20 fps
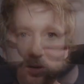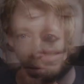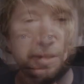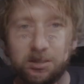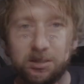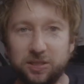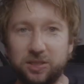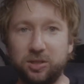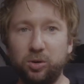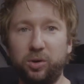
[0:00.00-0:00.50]

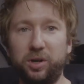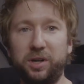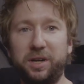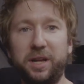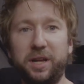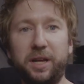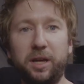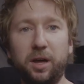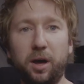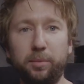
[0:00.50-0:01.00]
So
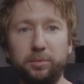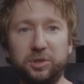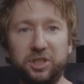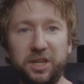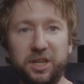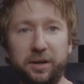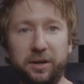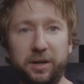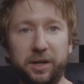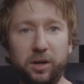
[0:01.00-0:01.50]
today I'm
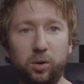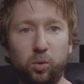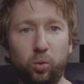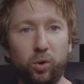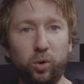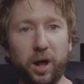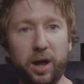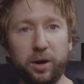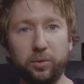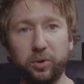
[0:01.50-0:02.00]
sharing
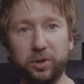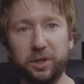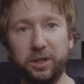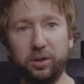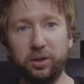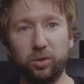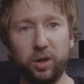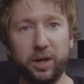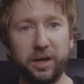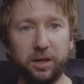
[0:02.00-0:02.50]
what I
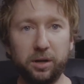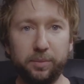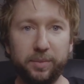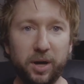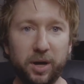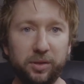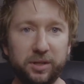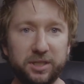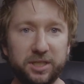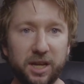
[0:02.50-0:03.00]
really like
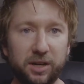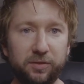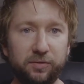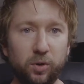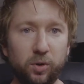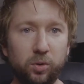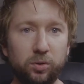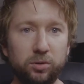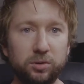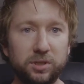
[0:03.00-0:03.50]
about these
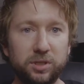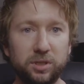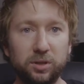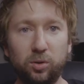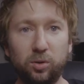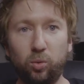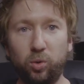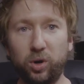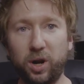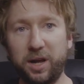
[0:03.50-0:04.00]
headphones,
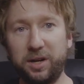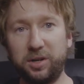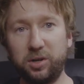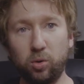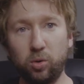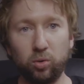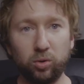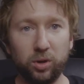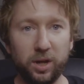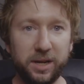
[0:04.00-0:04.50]
what I
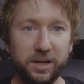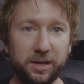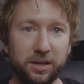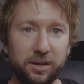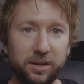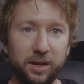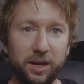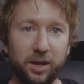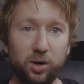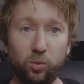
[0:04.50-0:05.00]
don't
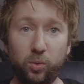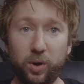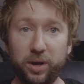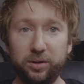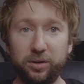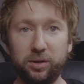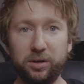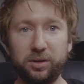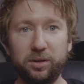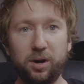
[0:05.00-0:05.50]
like, and
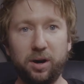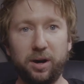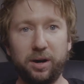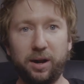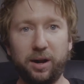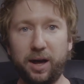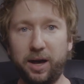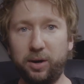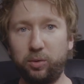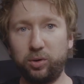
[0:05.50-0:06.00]
whether or
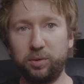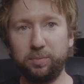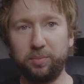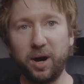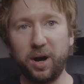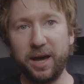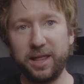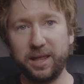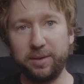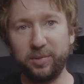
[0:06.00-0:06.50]
not I would
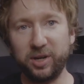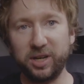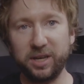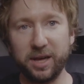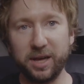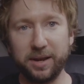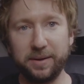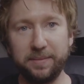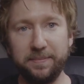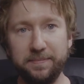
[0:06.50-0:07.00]
buy them
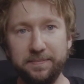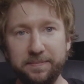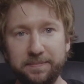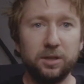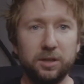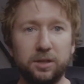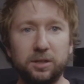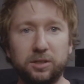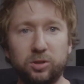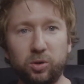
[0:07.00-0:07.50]
again.
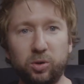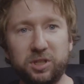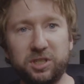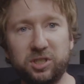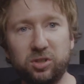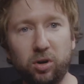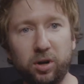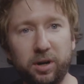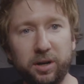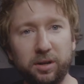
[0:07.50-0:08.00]
So to
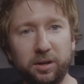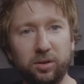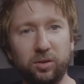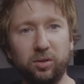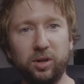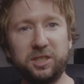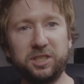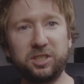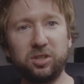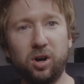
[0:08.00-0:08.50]
start,
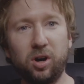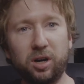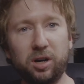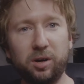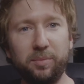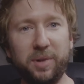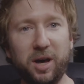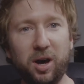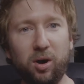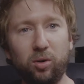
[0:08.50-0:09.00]
let's
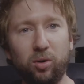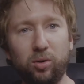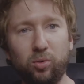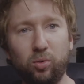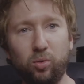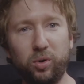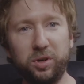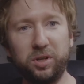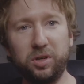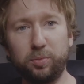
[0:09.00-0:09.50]
talk about
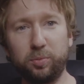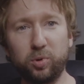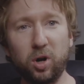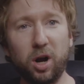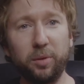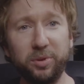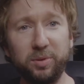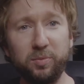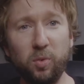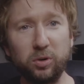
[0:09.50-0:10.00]
what you're
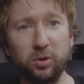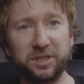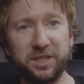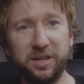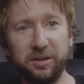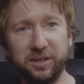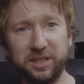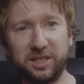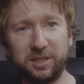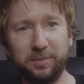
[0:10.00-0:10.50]
probably most
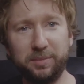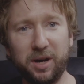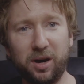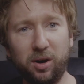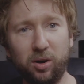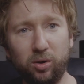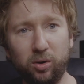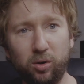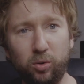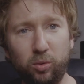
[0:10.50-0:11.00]
curious
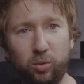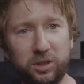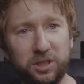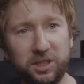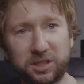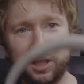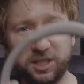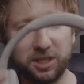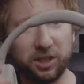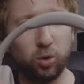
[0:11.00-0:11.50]
about,
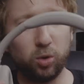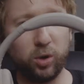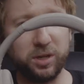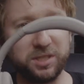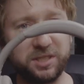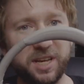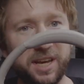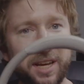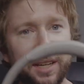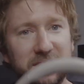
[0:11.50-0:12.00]
which is the
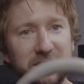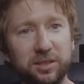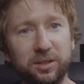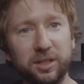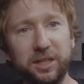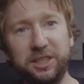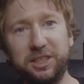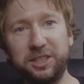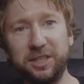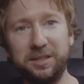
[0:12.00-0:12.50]
noise
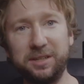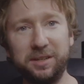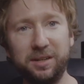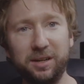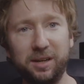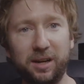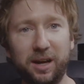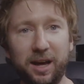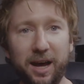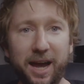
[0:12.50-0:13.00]
cancellation.
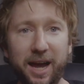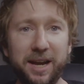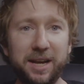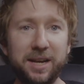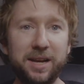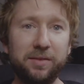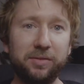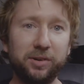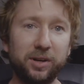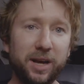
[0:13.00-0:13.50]
I had
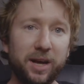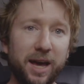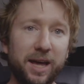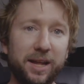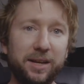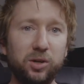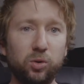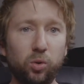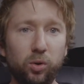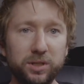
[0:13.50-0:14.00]
never
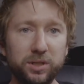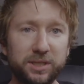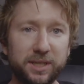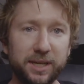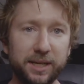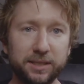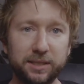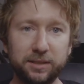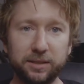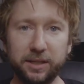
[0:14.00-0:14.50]
had noise
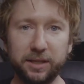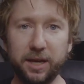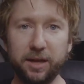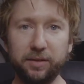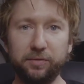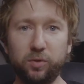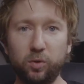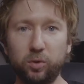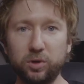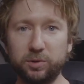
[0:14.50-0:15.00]
canceling
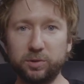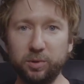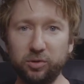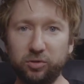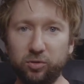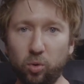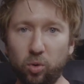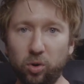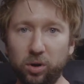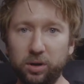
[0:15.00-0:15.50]
headphones
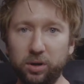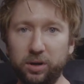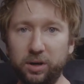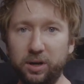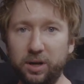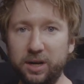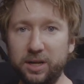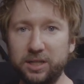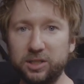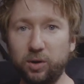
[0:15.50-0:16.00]

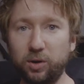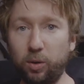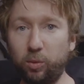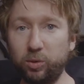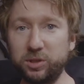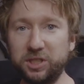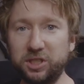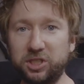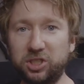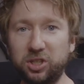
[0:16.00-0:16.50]
before, so I
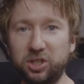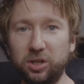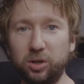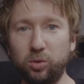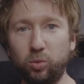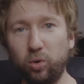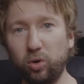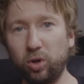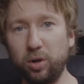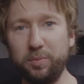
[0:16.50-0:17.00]
wasn't
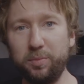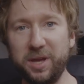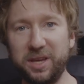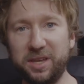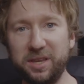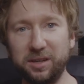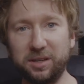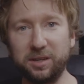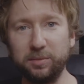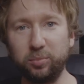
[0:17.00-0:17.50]
sure, will it
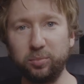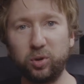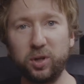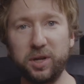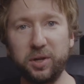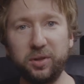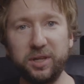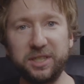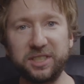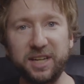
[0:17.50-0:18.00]
make it
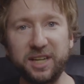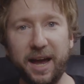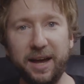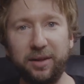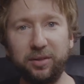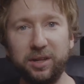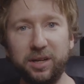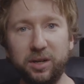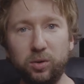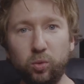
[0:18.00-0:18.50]
completely
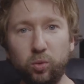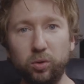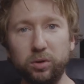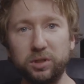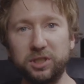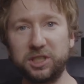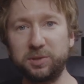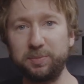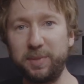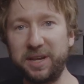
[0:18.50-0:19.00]
silent? Will
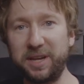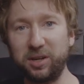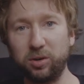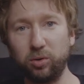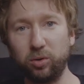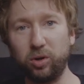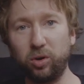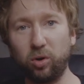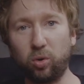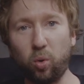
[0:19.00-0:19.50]
it just make it
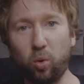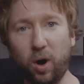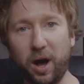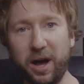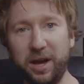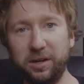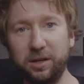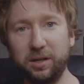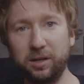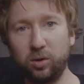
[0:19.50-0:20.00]
a little
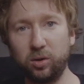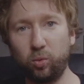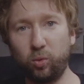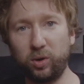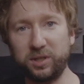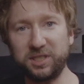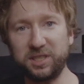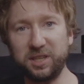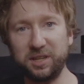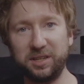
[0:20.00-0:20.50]
quieter?
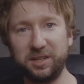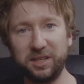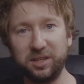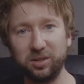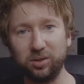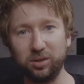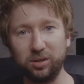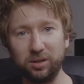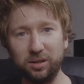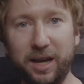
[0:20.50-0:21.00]
What's the
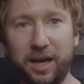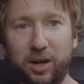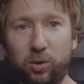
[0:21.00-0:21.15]
deal?